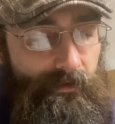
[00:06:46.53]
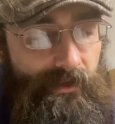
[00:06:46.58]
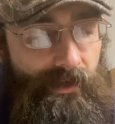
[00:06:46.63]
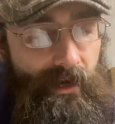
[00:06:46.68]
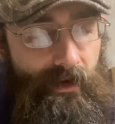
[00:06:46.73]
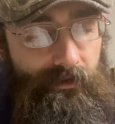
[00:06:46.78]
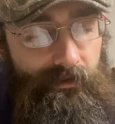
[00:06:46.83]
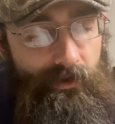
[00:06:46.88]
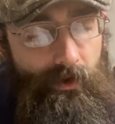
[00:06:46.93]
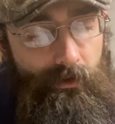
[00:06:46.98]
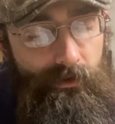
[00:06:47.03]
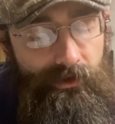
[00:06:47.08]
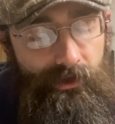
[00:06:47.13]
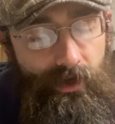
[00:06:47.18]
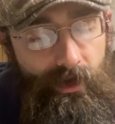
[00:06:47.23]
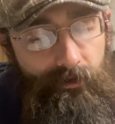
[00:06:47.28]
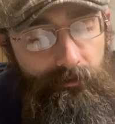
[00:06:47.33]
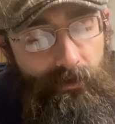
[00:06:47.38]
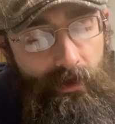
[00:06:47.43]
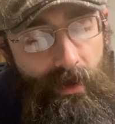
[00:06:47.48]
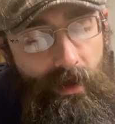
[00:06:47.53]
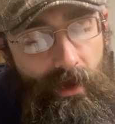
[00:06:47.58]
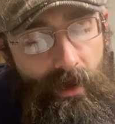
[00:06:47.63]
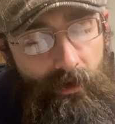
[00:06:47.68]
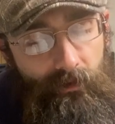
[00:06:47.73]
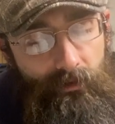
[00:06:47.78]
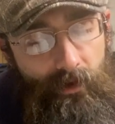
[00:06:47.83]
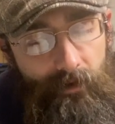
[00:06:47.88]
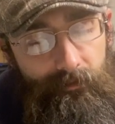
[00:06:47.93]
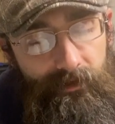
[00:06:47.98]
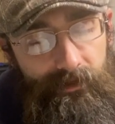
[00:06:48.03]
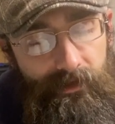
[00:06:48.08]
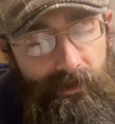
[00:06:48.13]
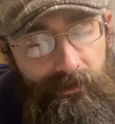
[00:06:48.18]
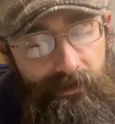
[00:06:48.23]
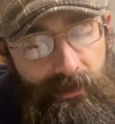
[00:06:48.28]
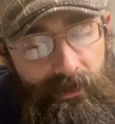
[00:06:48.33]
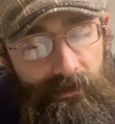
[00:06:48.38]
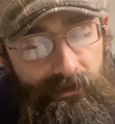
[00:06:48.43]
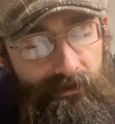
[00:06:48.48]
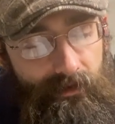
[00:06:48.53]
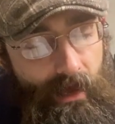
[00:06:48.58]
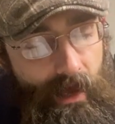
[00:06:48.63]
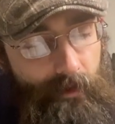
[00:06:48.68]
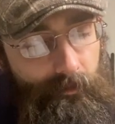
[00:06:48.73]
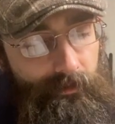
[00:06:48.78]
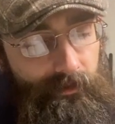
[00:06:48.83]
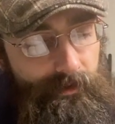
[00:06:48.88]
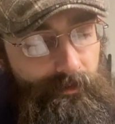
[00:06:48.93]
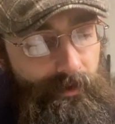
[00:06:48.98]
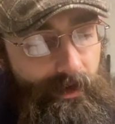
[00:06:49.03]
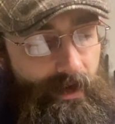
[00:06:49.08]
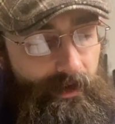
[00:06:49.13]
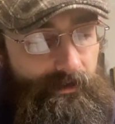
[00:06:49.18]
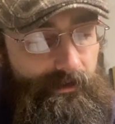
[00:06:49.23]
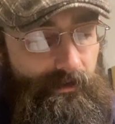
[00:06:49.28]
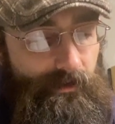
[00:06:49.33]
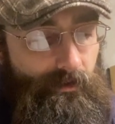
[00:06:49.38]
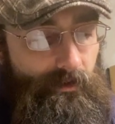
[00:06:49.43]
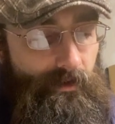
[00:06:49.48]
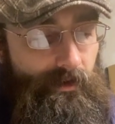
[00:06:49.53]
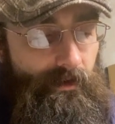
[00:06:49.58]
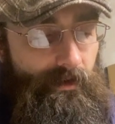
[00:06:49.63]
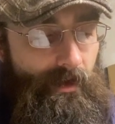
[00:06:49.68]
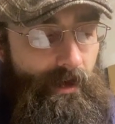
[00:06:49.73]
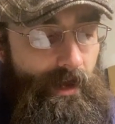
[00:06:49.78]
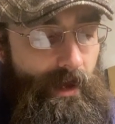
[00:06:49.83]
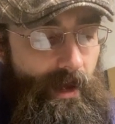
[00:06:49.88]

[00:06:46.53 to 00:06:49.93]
a Ger Toshav, Rava says he is liable to be executed,